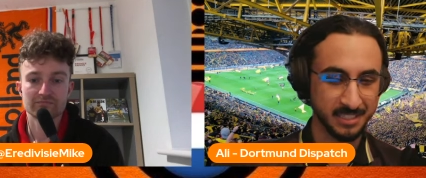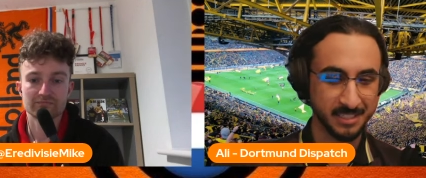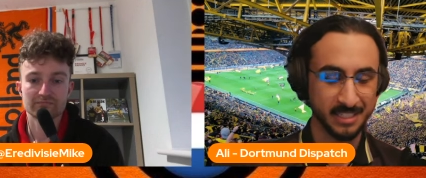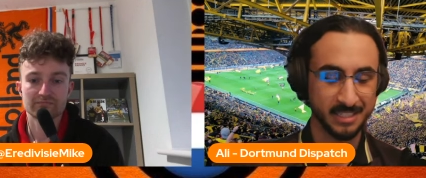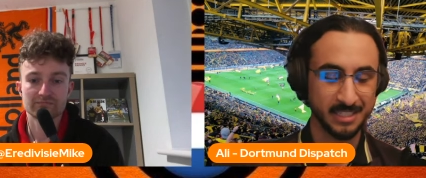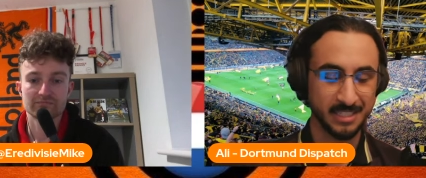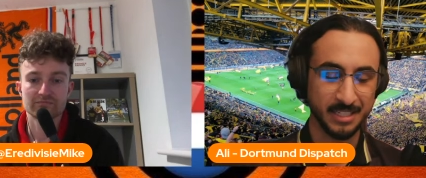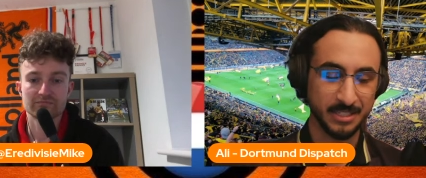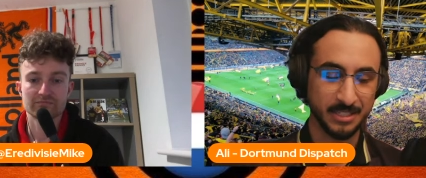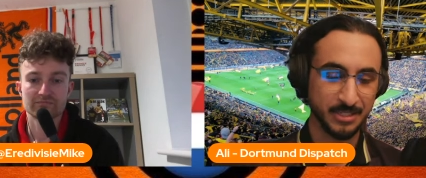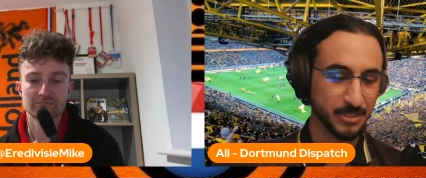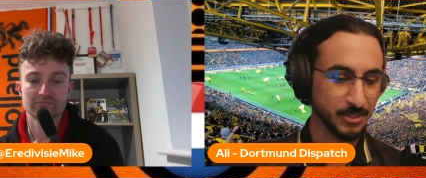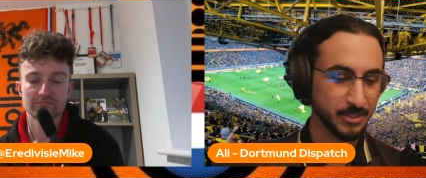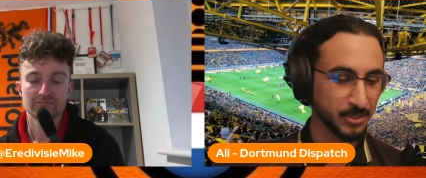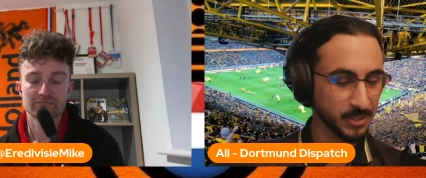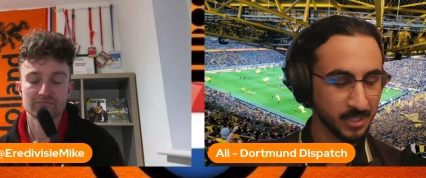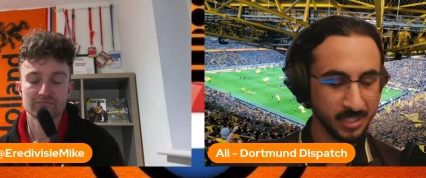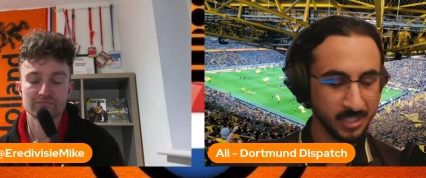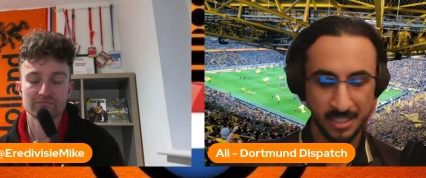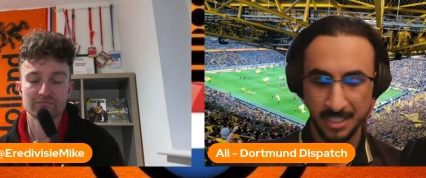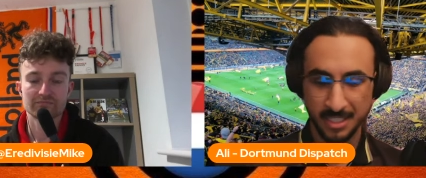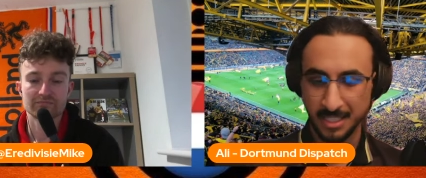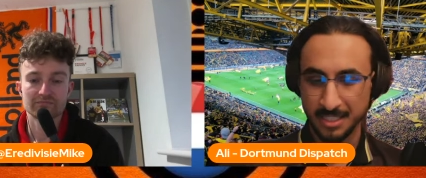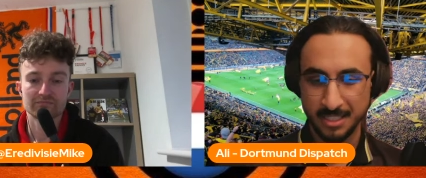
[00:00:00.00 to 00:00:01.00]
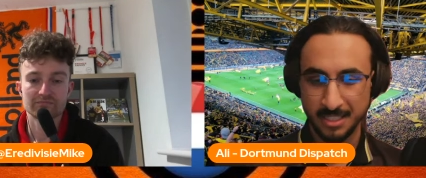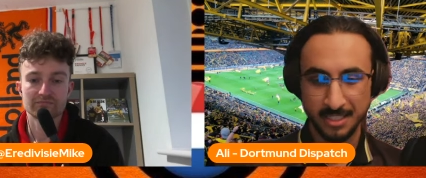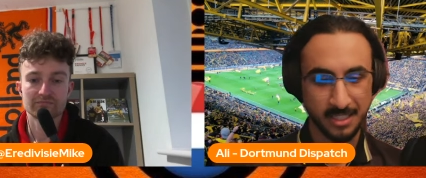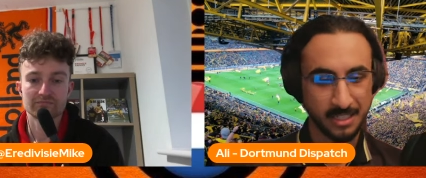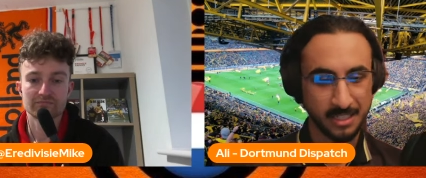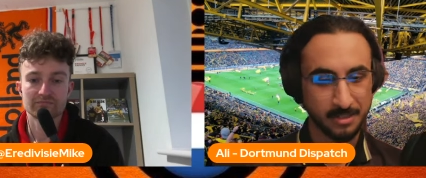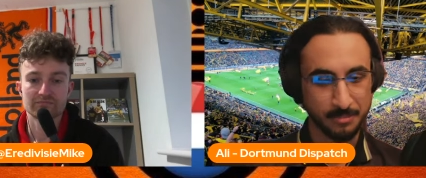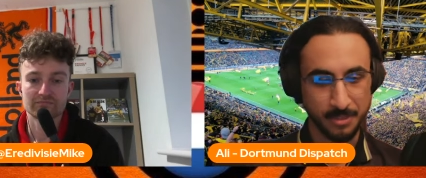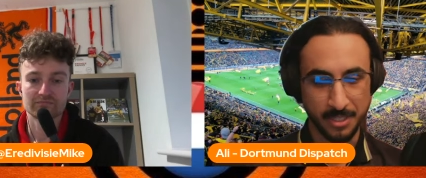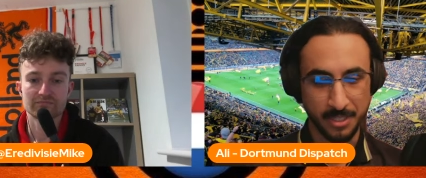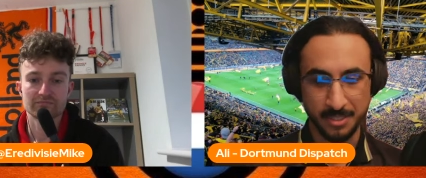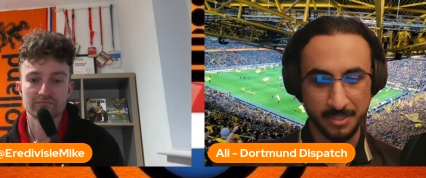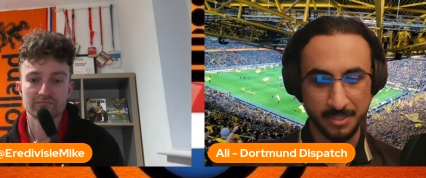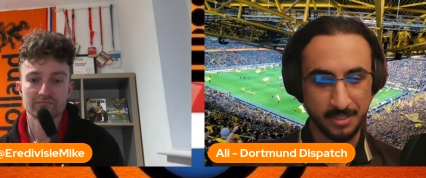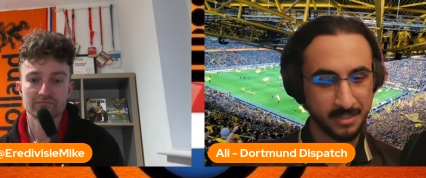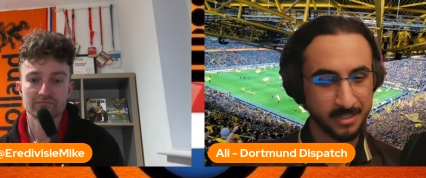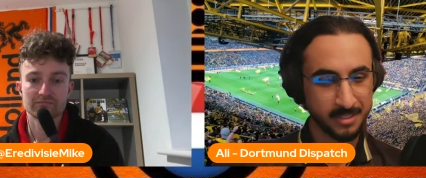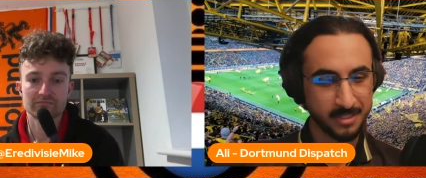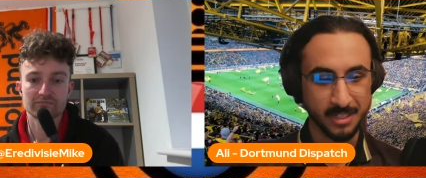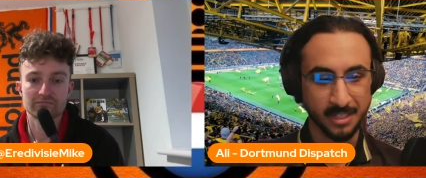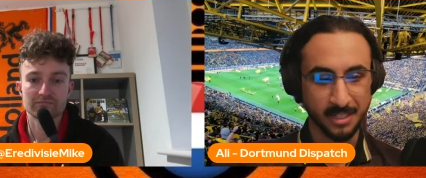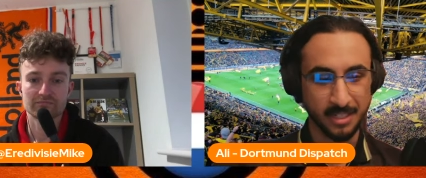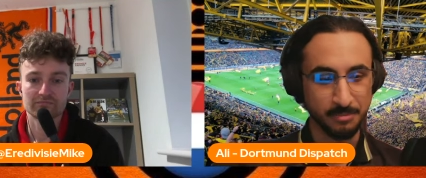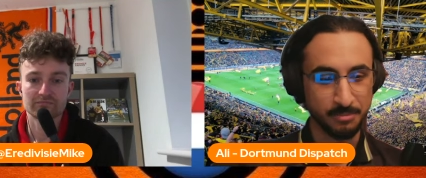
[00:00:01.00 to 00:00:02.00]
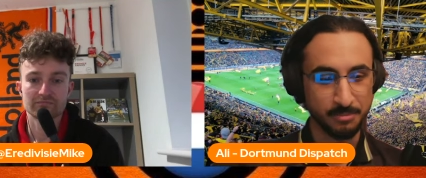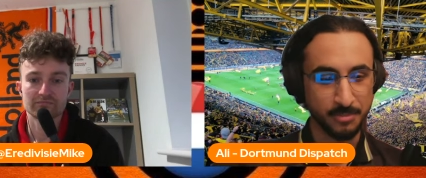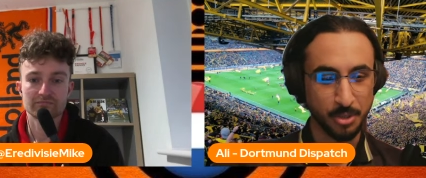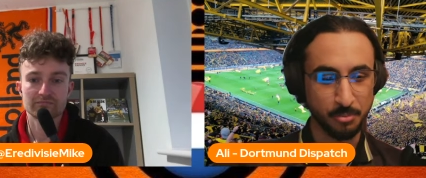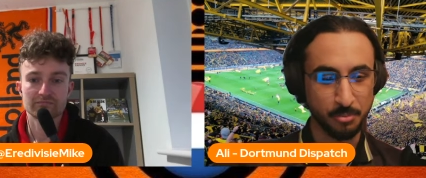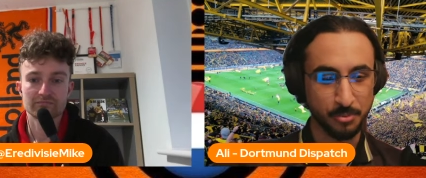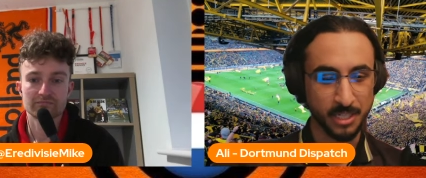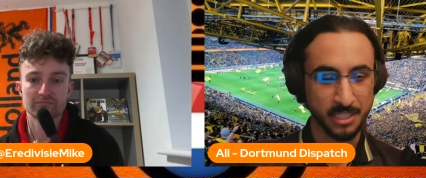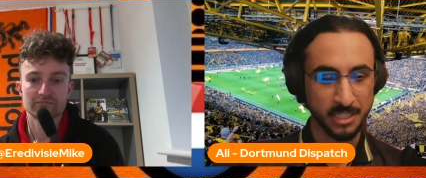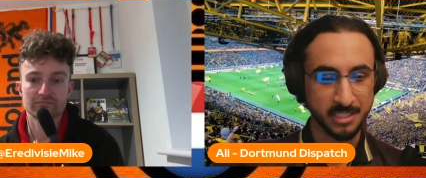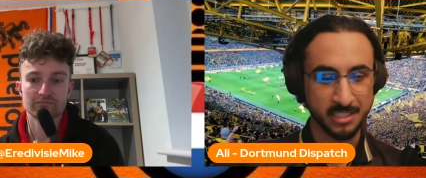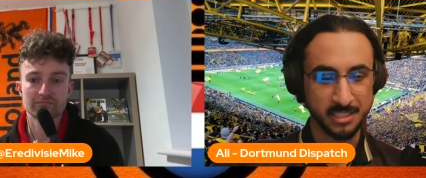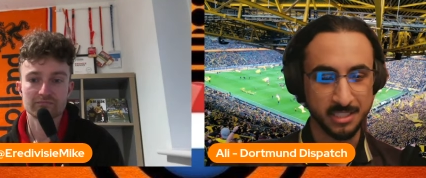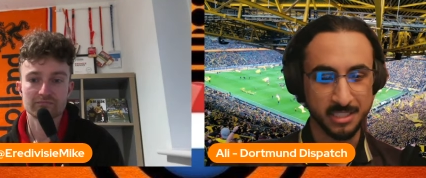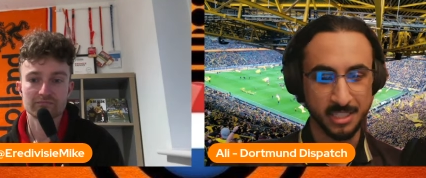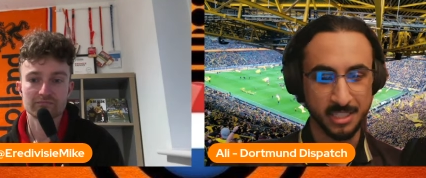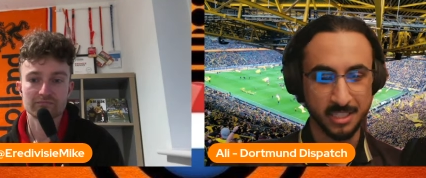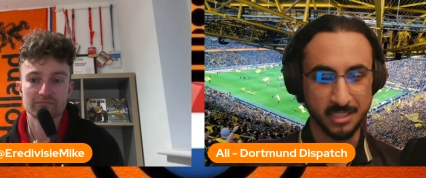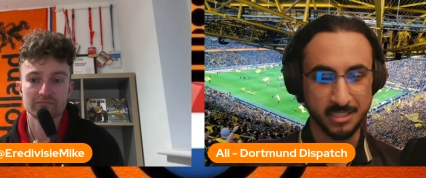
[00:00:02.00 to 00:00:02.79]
Speaker 1: So yeah, man, hope you guys can check us out.